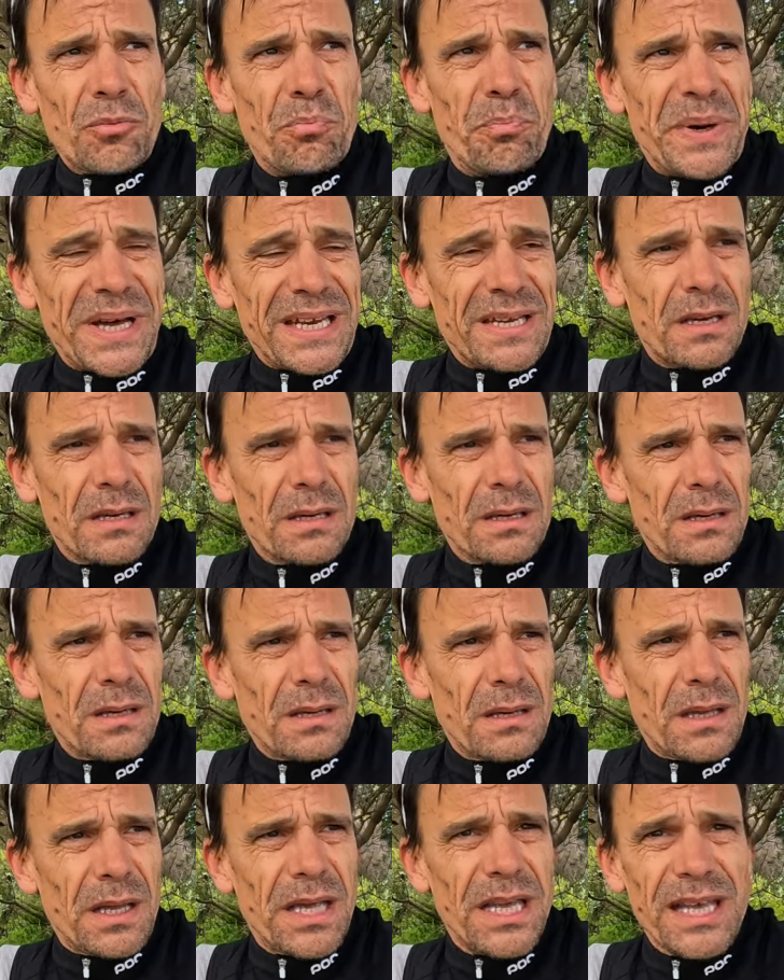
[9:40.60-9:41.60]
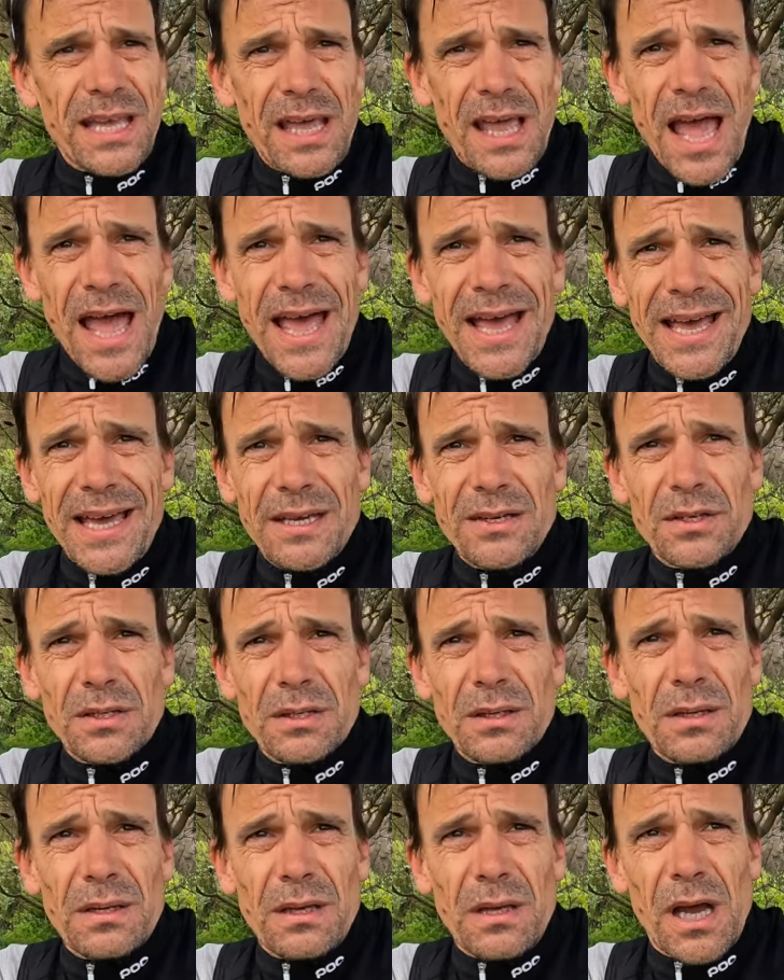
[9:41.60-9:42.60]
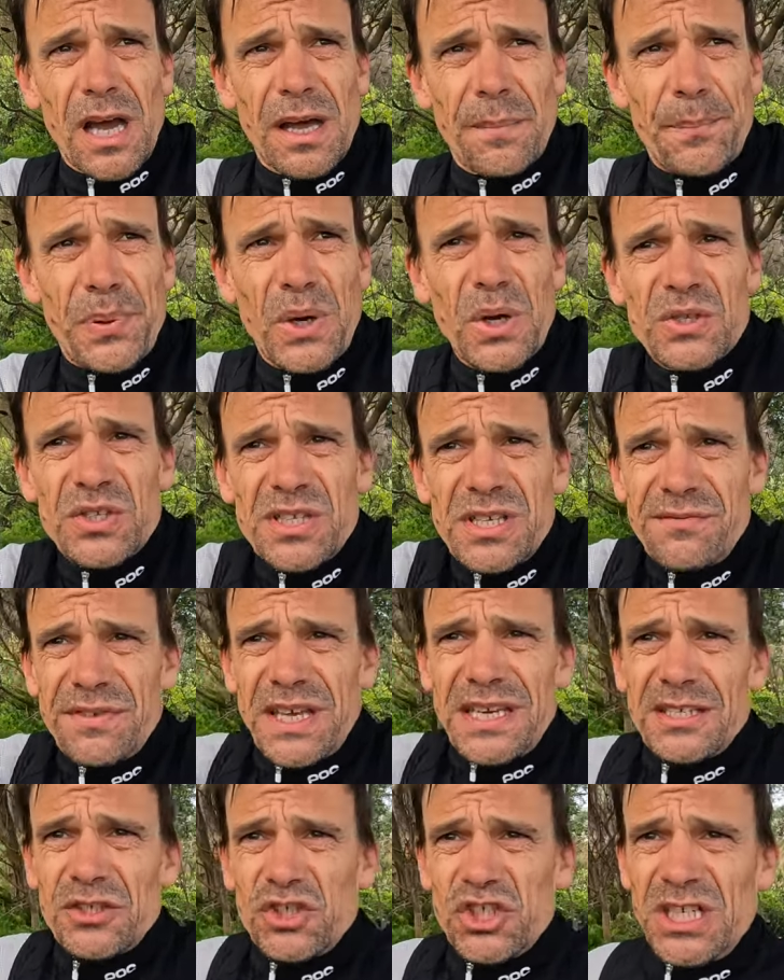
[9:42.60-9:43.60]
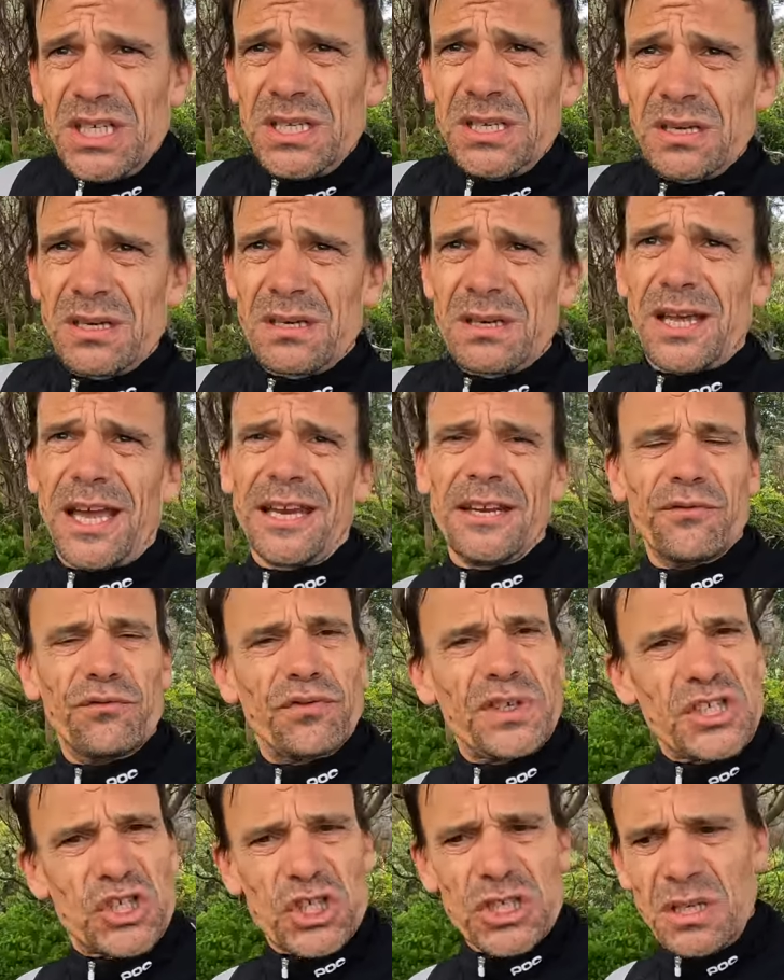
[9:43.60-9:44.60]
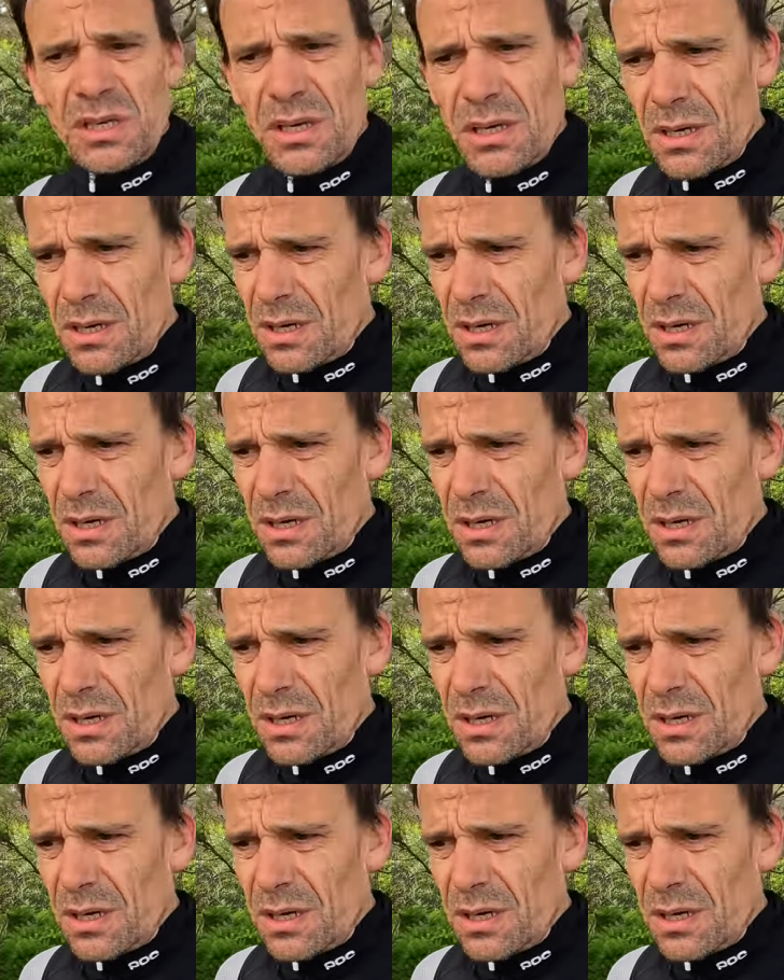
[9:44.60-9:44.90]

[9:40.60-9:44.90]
but he had a positive energy and a vision